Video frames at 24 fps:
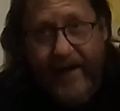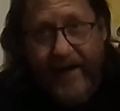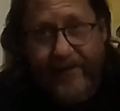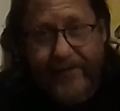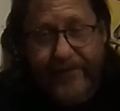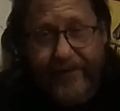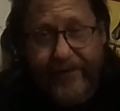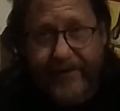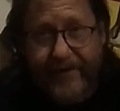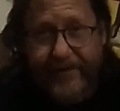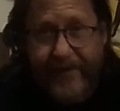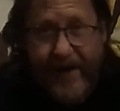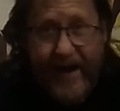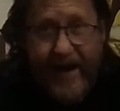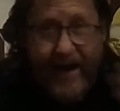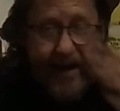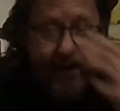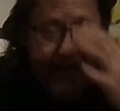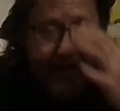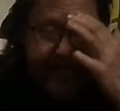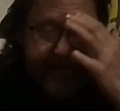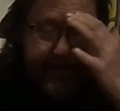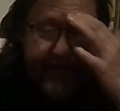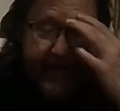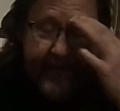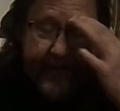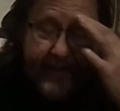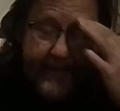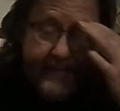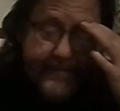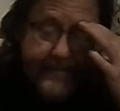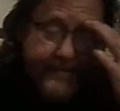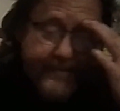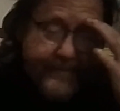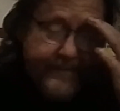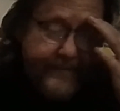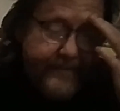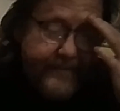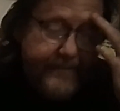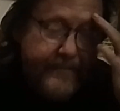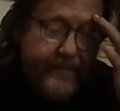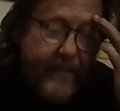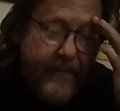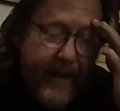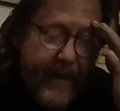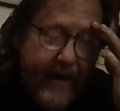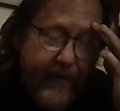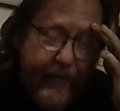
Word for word: four, five, six times, you know